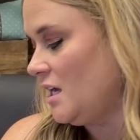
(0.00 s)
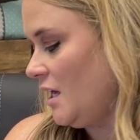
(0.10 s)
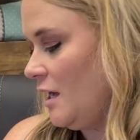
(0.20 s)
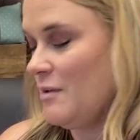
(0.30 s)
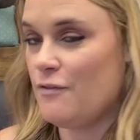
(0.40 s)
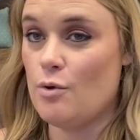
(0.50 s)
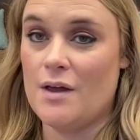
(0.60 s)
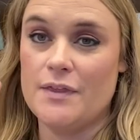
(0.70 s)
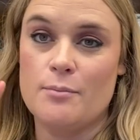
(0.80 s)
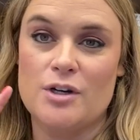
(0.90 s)
If you
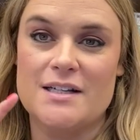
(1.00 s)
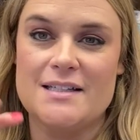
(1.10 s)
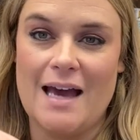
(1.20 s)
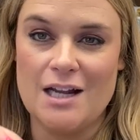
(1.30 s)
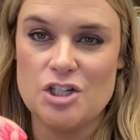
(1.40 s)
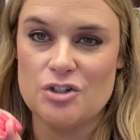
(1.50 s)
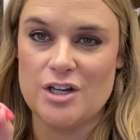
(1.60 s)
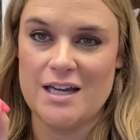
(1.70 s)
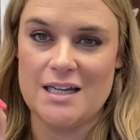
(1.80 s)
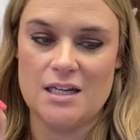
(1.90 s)
want the more saturated